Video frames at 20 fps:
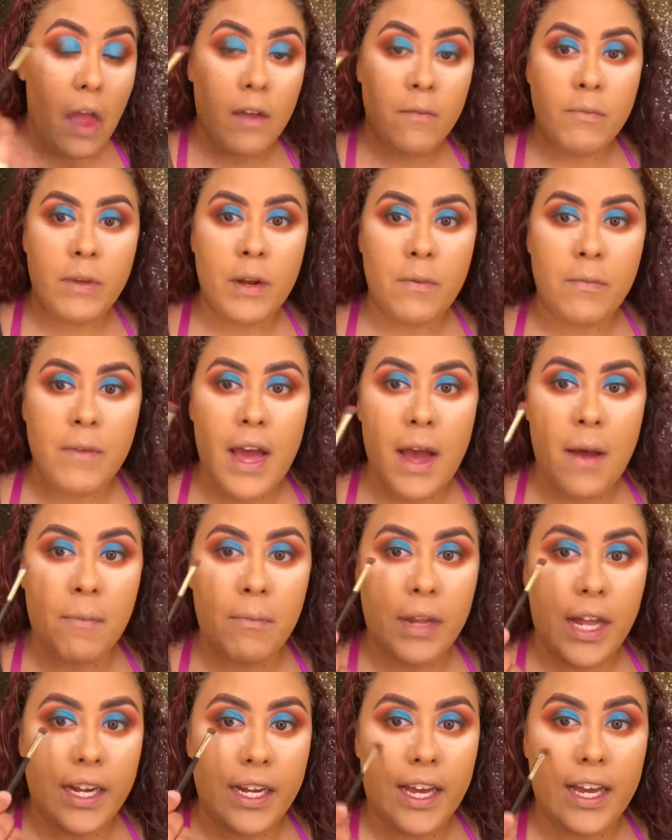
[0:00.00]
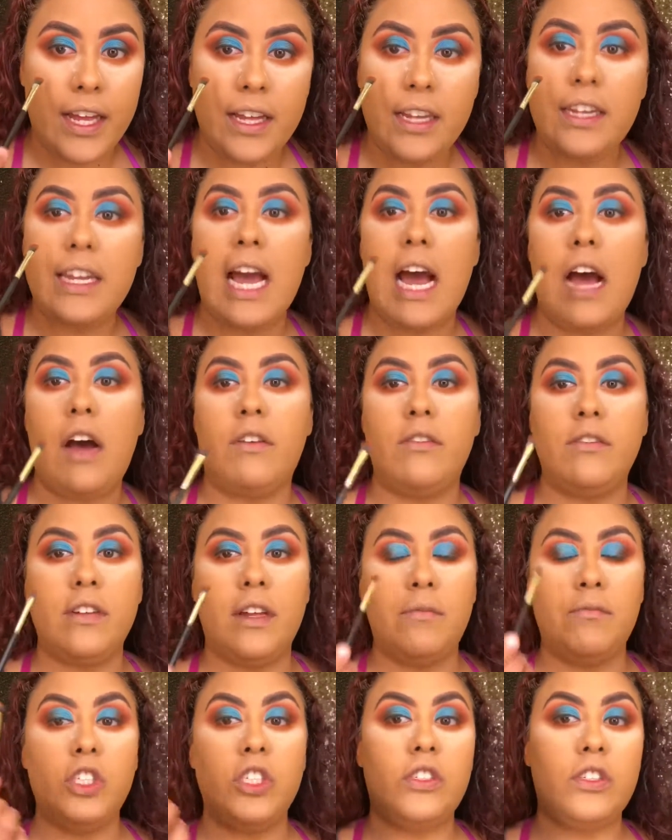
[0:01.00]
But I'm not blending it down.
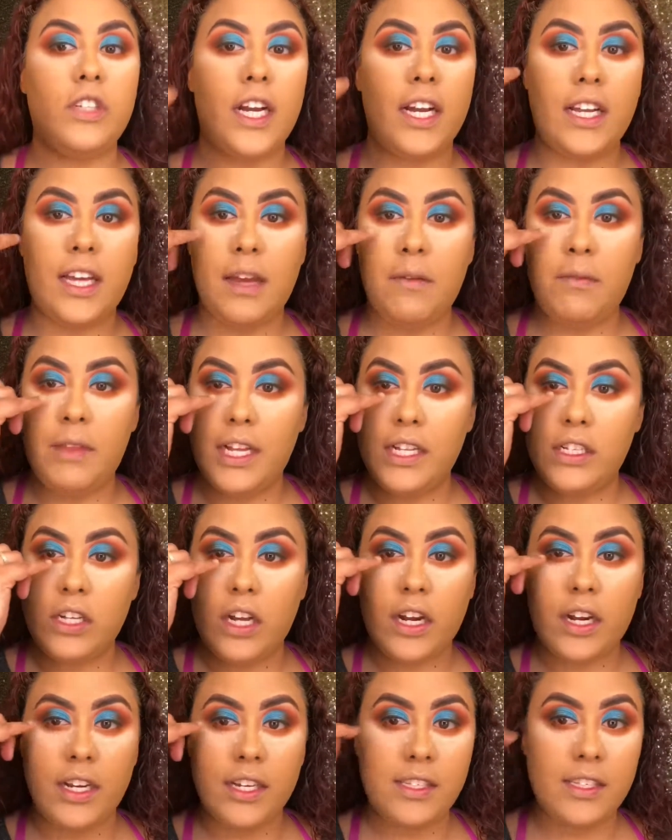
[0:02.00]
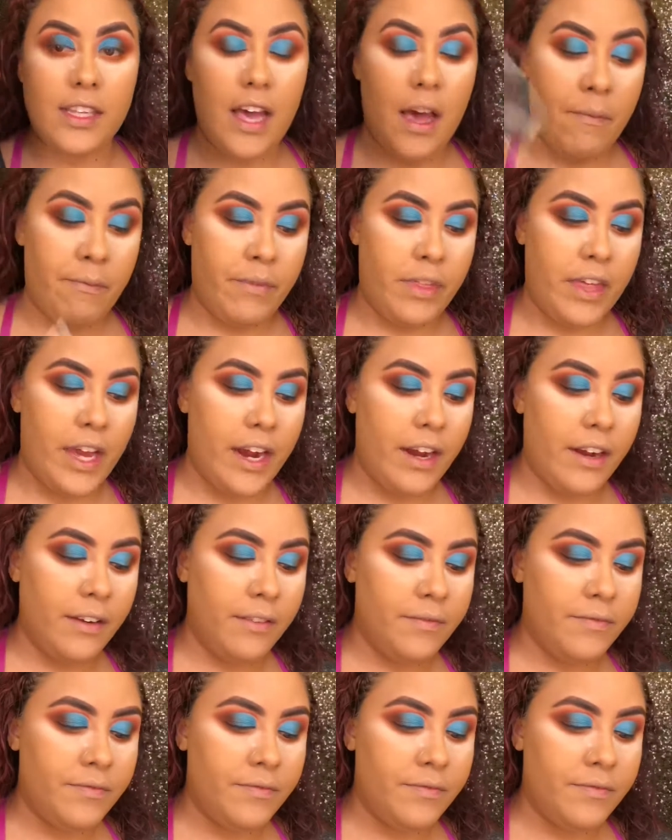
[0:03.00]
I'm just trying to keep that darkness up there.